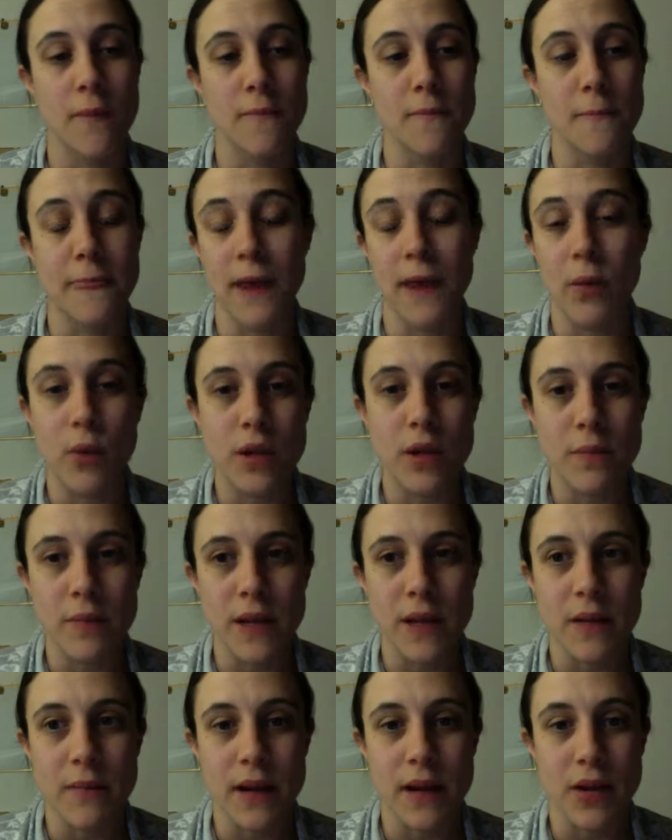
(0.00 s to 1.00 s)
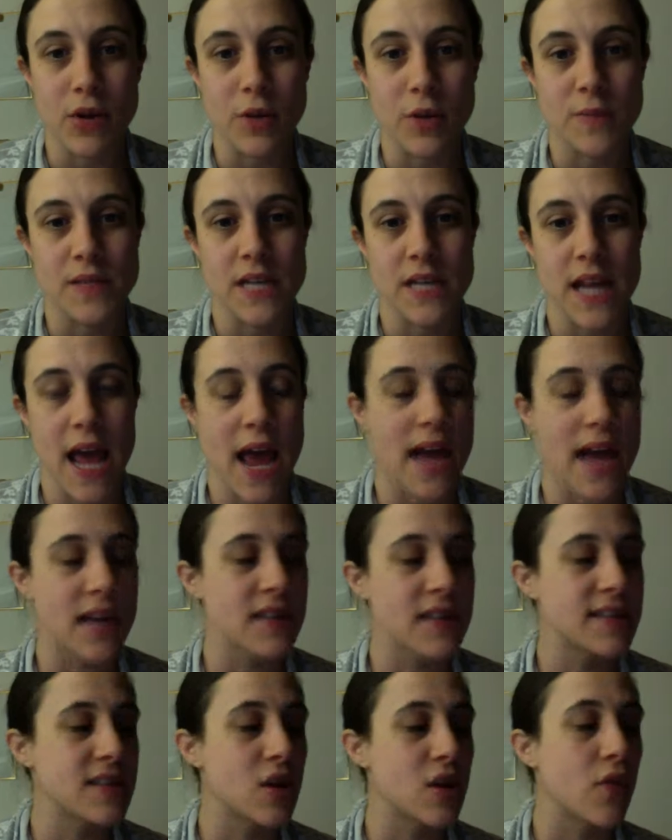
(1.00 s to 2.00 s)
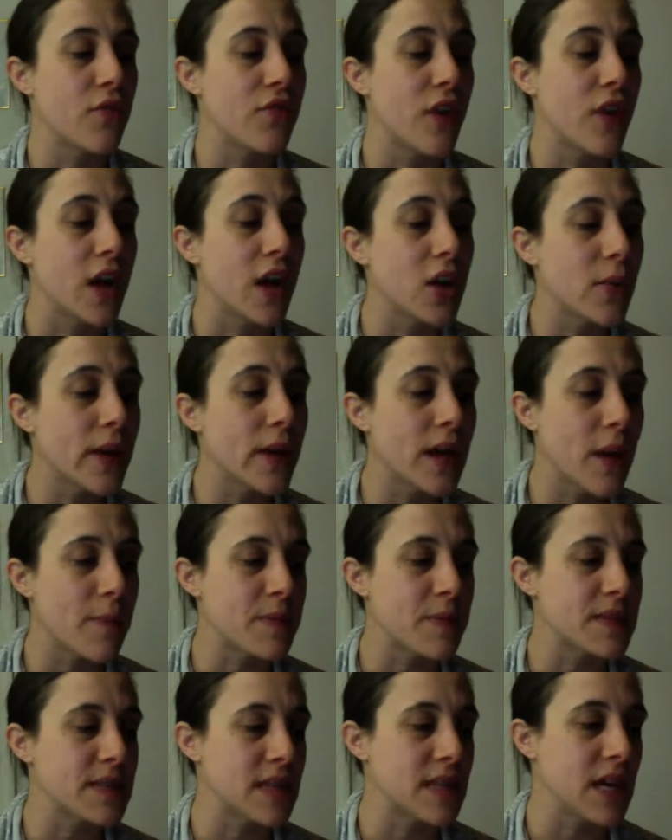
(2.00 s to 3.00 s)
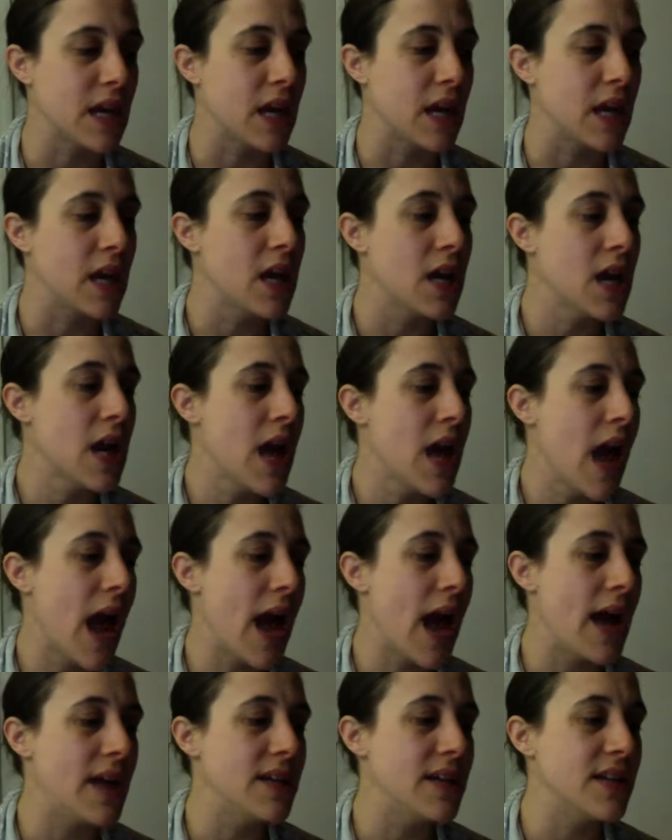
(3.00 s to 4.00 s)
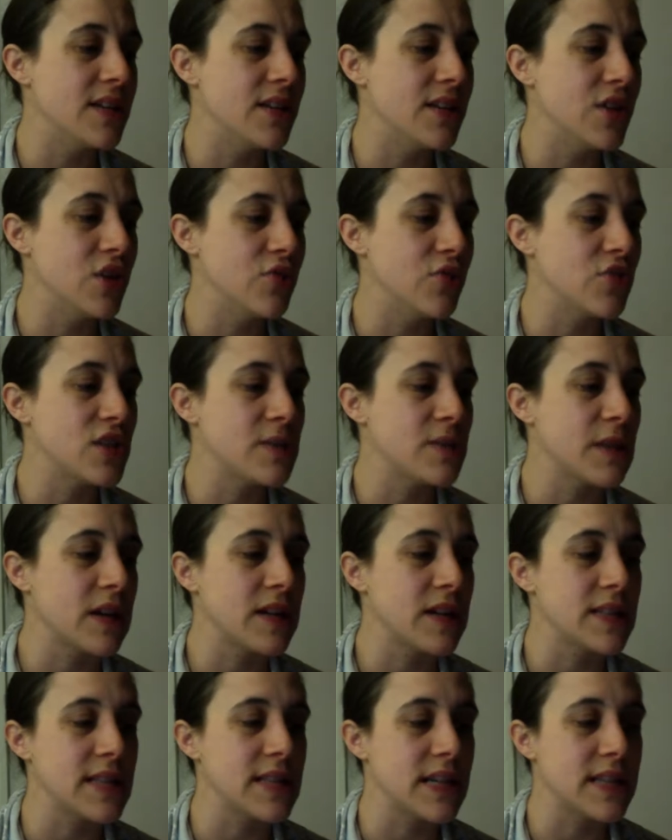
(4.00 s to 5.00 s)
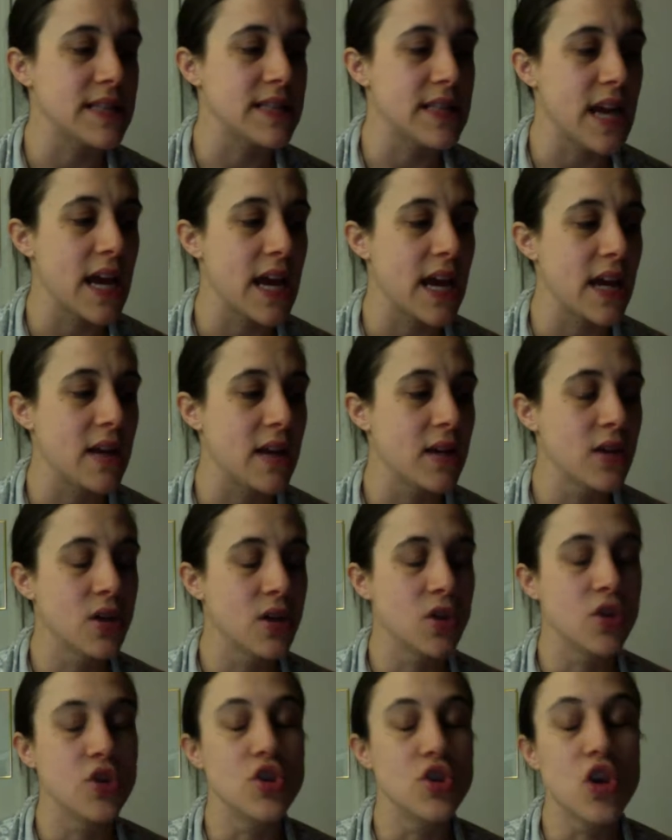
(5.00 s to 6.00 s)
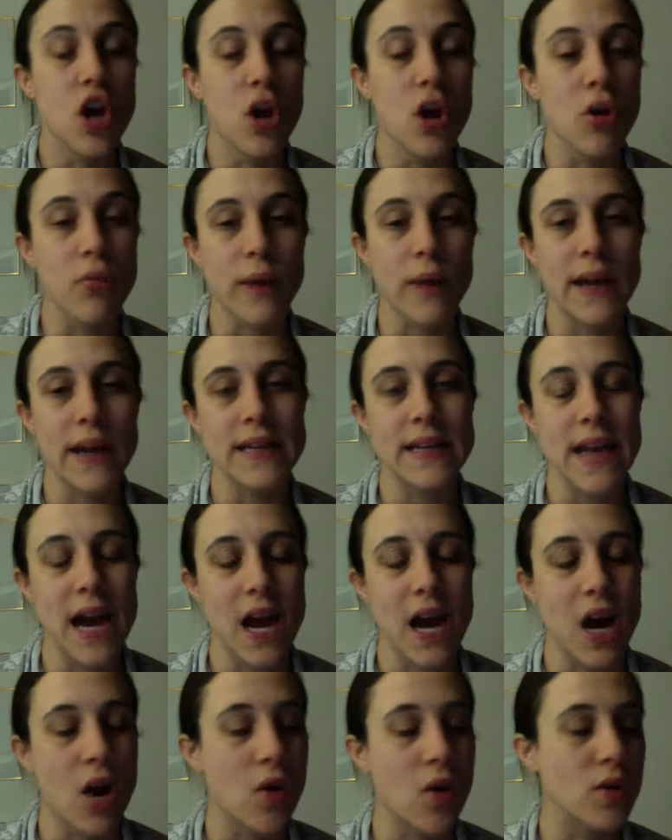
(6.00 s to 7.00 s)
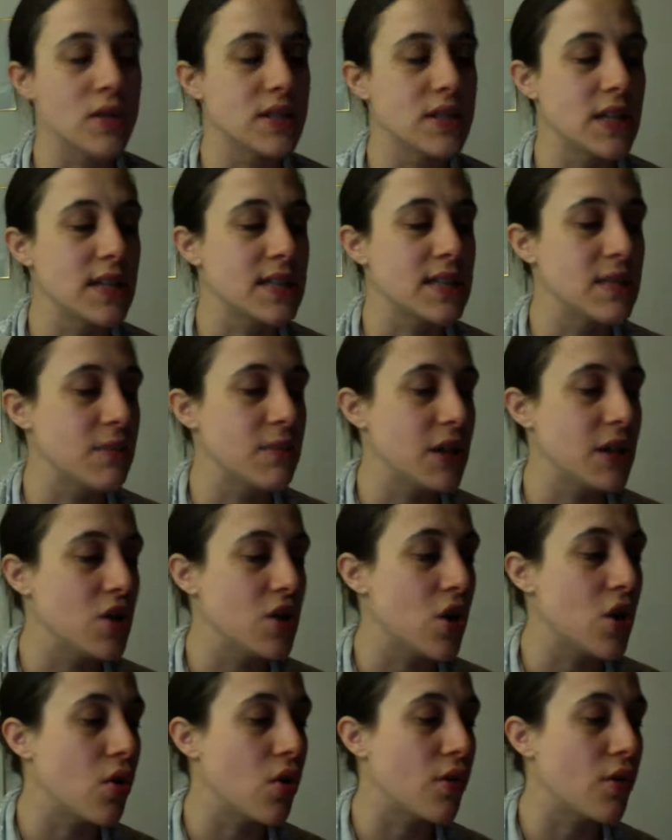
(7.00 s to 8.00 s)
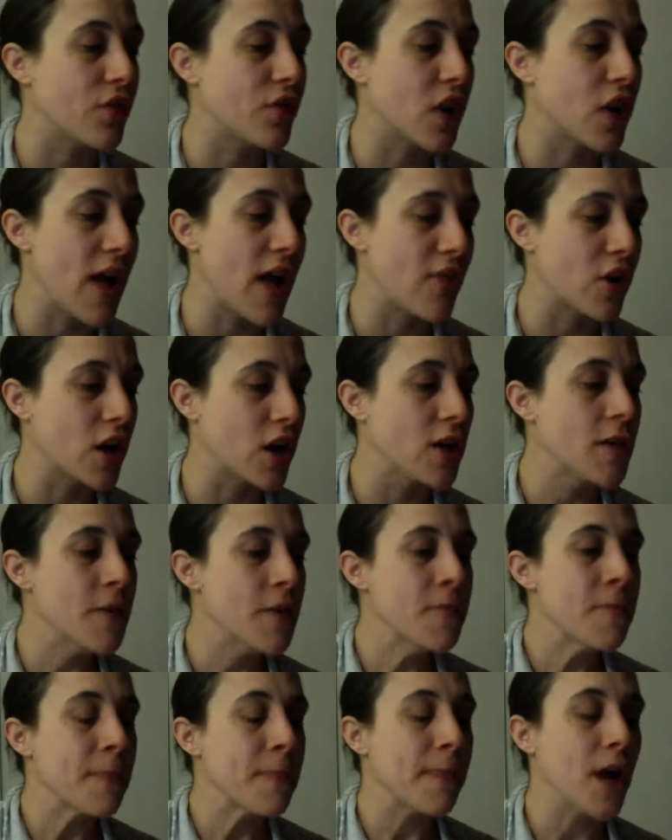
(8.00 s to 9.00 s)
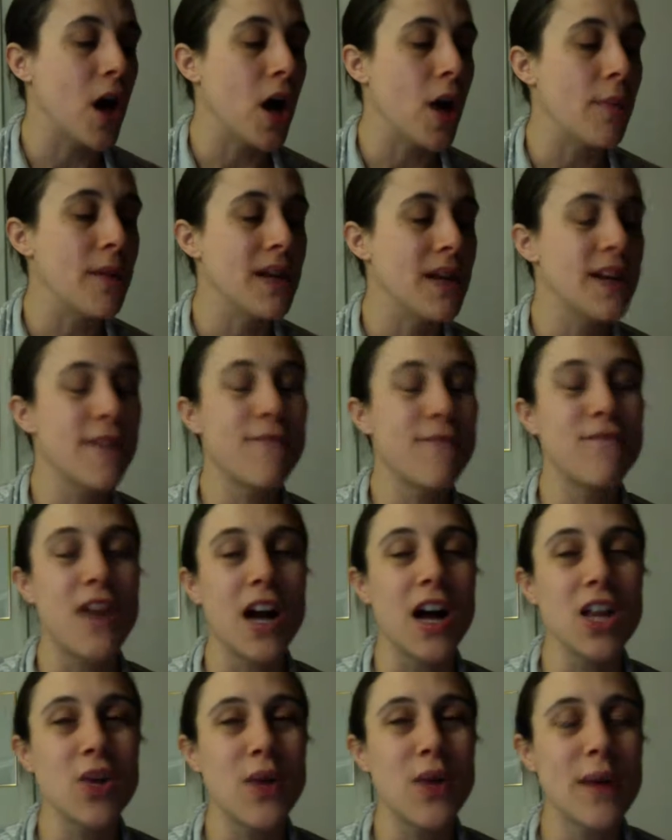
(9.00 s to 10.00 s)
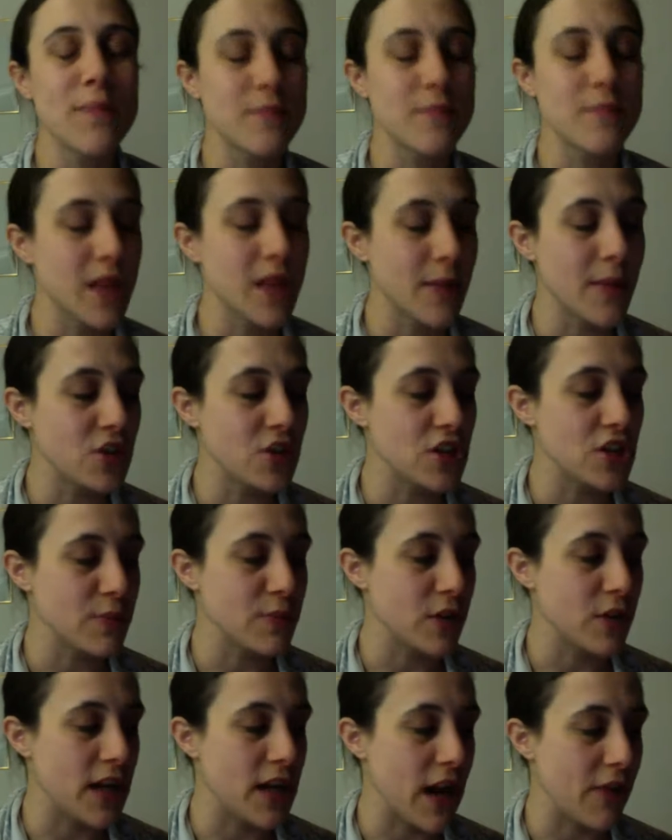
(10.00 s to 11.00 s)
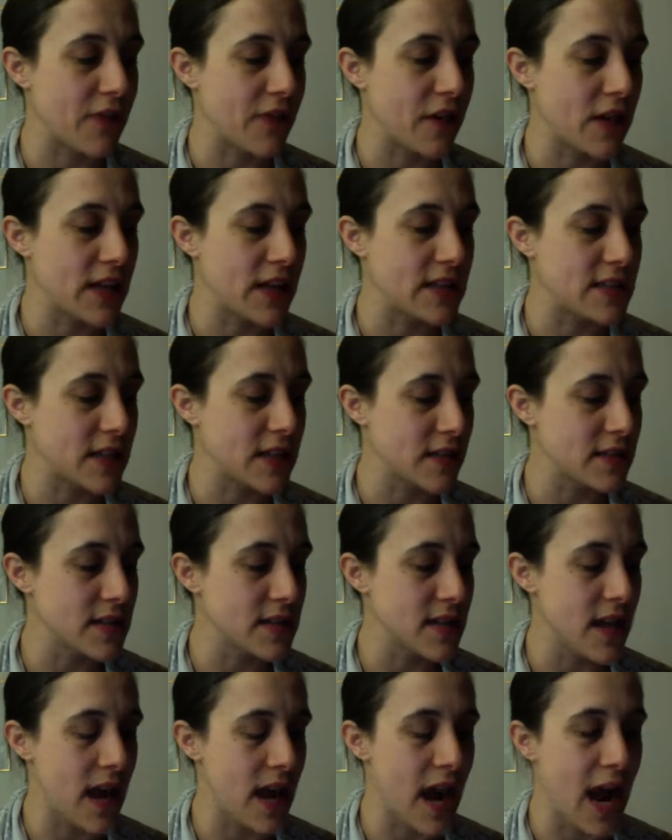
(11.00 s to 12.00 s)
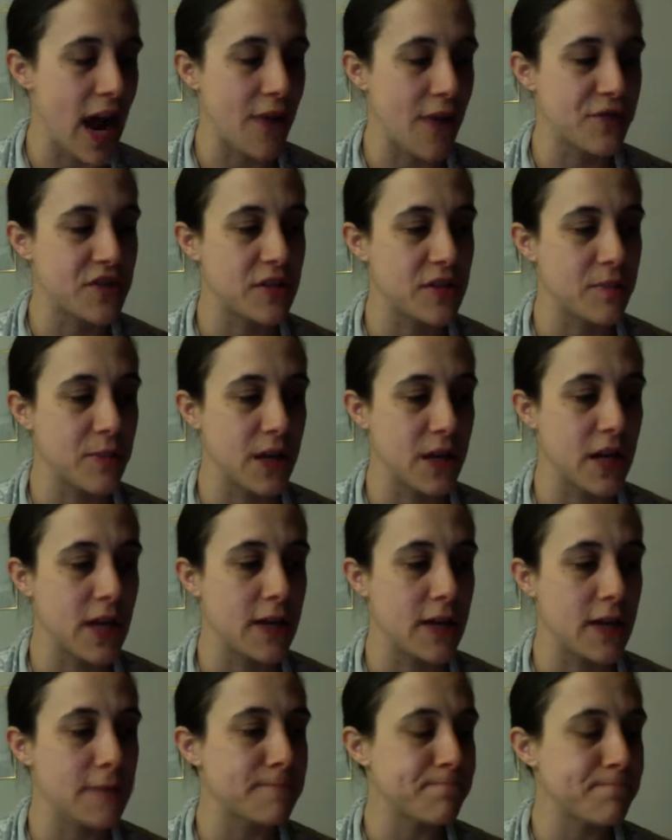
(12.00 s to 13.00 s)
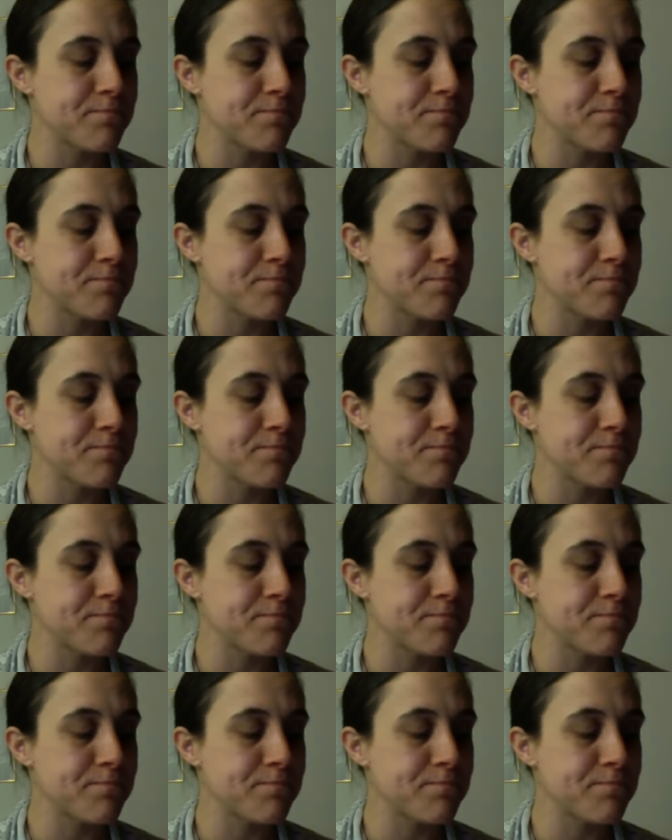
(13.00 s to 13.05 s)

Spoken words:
they wouldn't be in my group today. So following up is key. And, just because they say no right now doesn't mean no forever. And a follow-up, let me just put it out there, it doesn't have to be